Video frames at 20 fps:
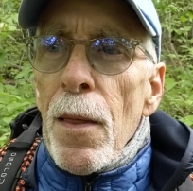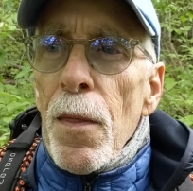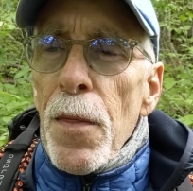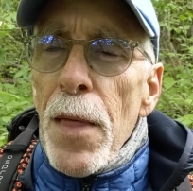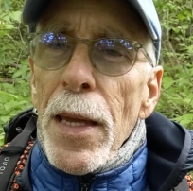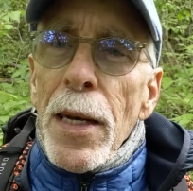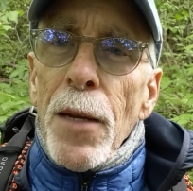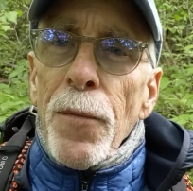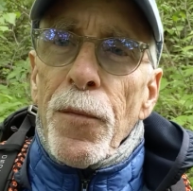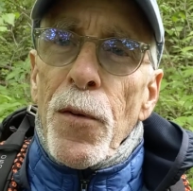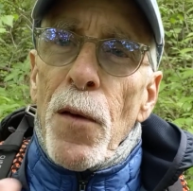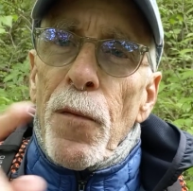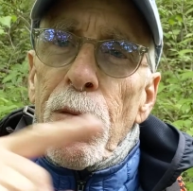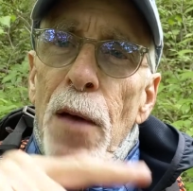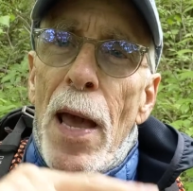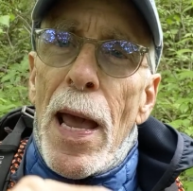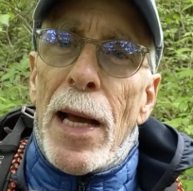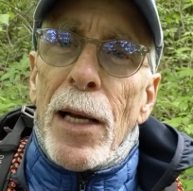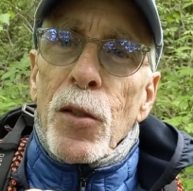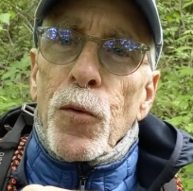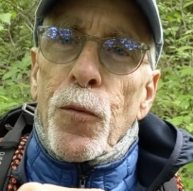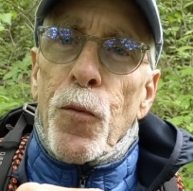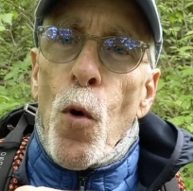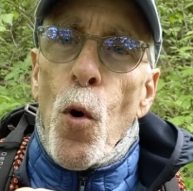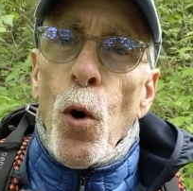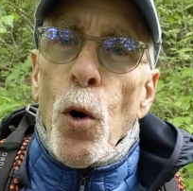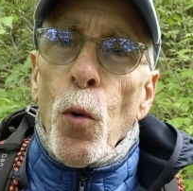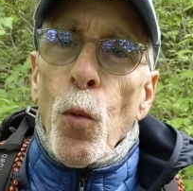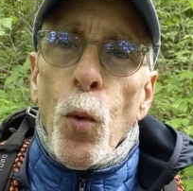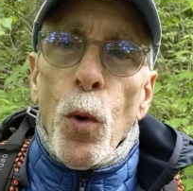Then if you fast
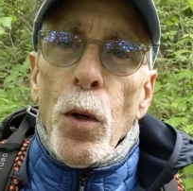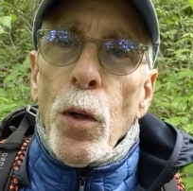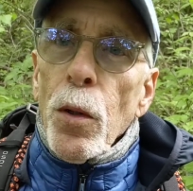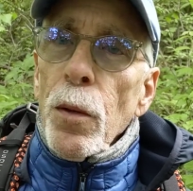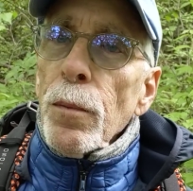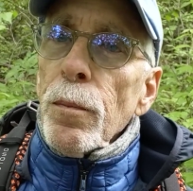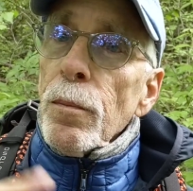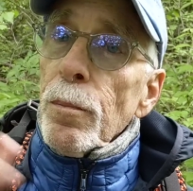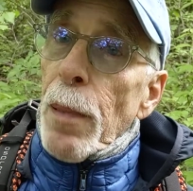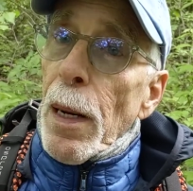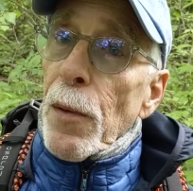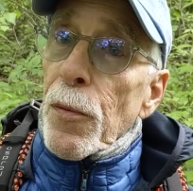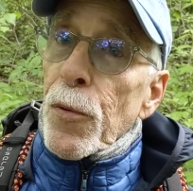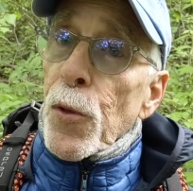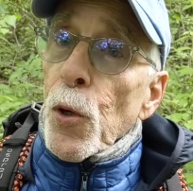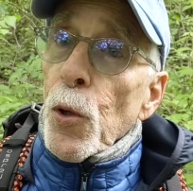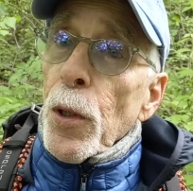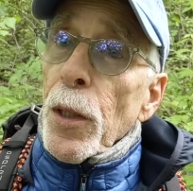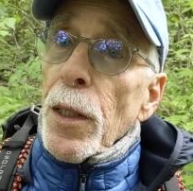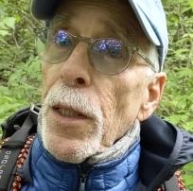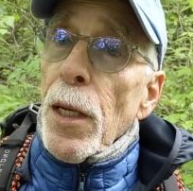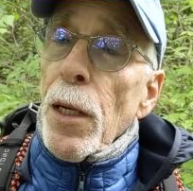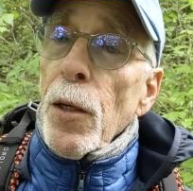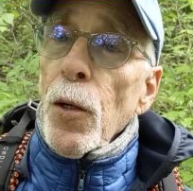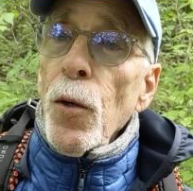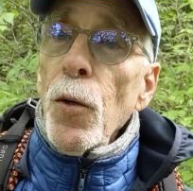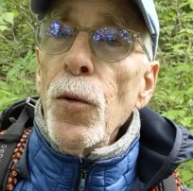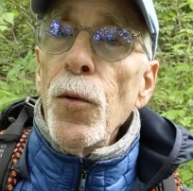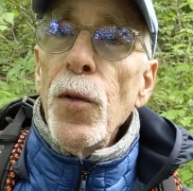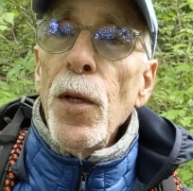forward about 30
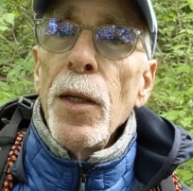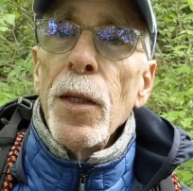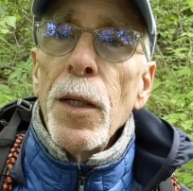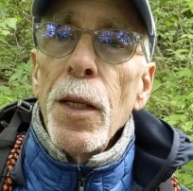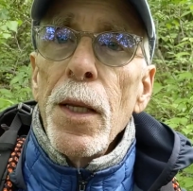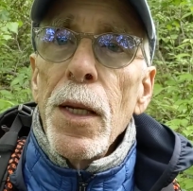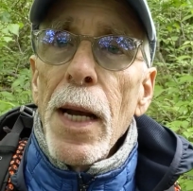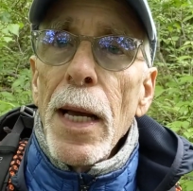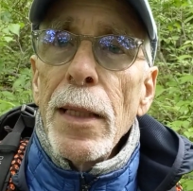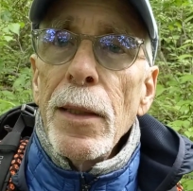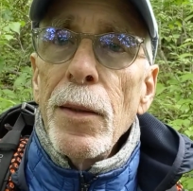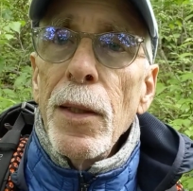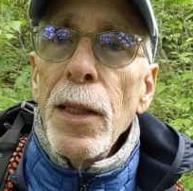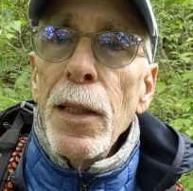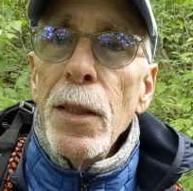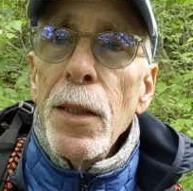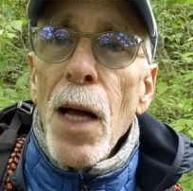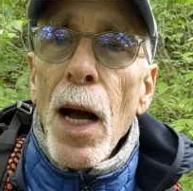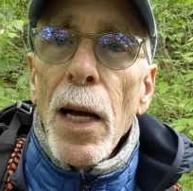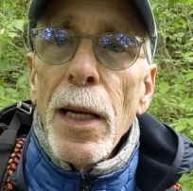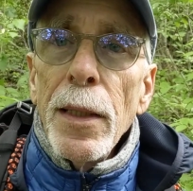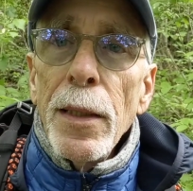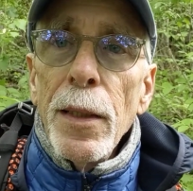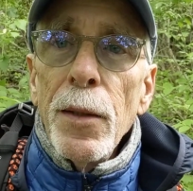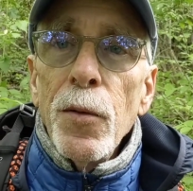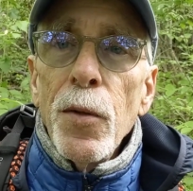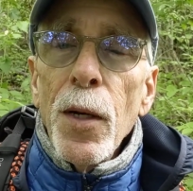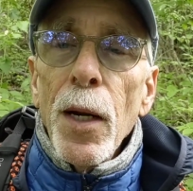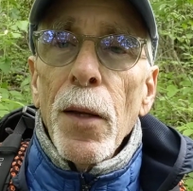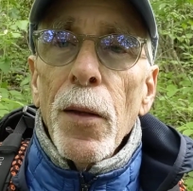years into the
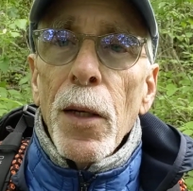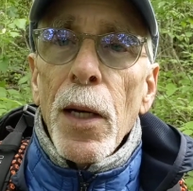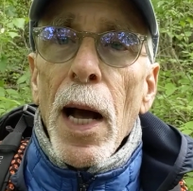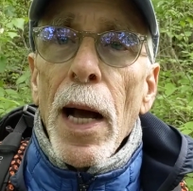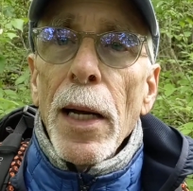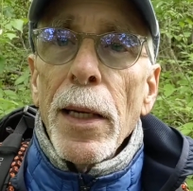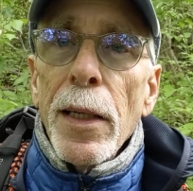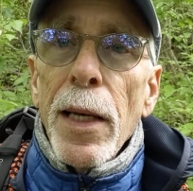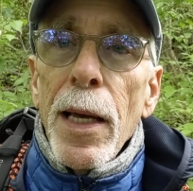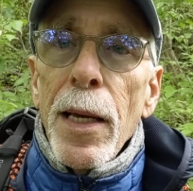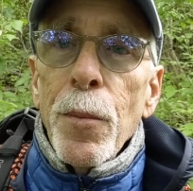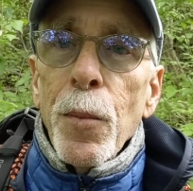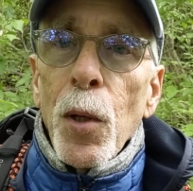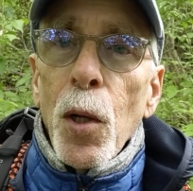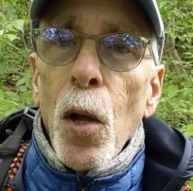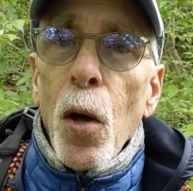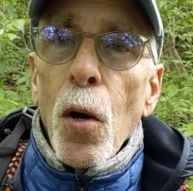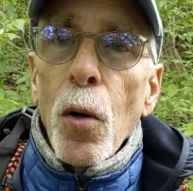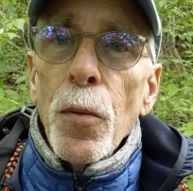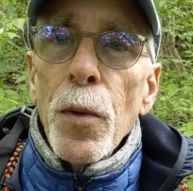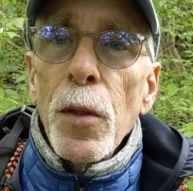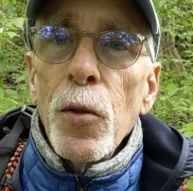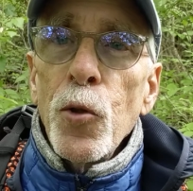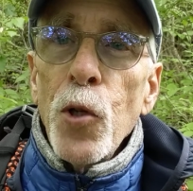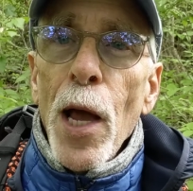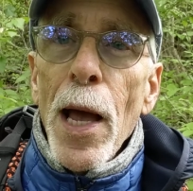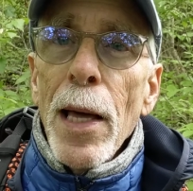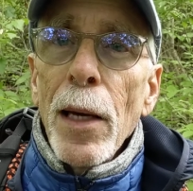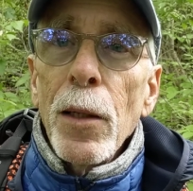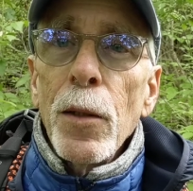1990s, another guy came along that
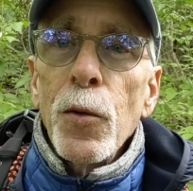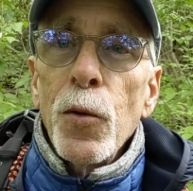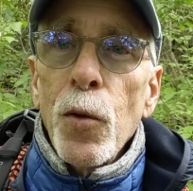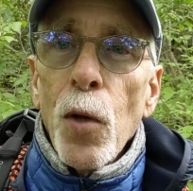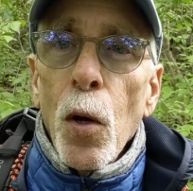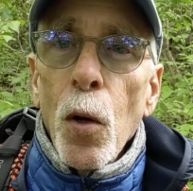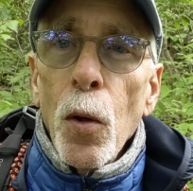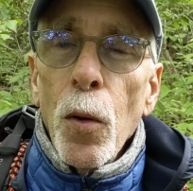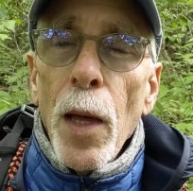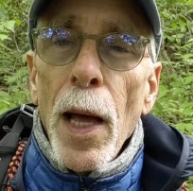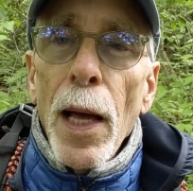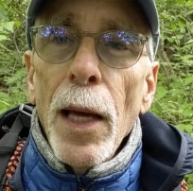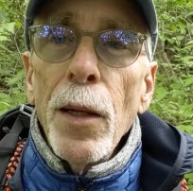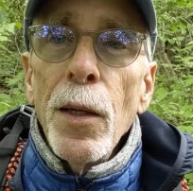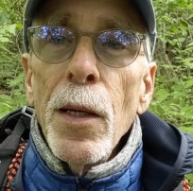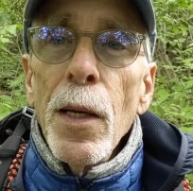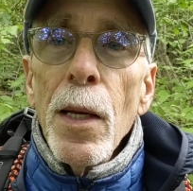challenged all that.